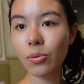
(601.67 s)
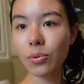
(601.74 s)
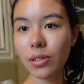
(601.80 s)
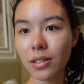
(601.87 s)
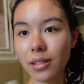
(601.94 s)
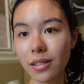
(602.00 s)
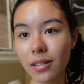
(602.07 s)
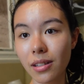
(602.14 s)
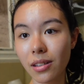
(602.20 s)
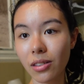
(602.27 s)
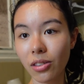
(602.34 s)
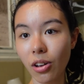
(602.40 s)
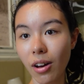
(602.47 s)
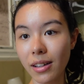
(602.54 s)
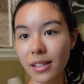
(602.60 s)
was
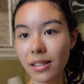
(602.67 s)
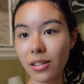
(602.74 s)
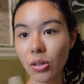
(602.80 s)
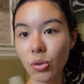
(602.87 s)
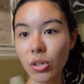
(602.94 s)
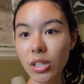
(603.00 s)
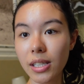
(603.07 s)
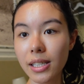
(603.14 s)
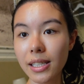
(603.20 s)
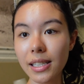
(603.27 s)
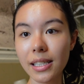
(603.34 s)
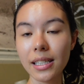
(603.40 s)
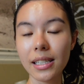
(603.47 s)
not so good.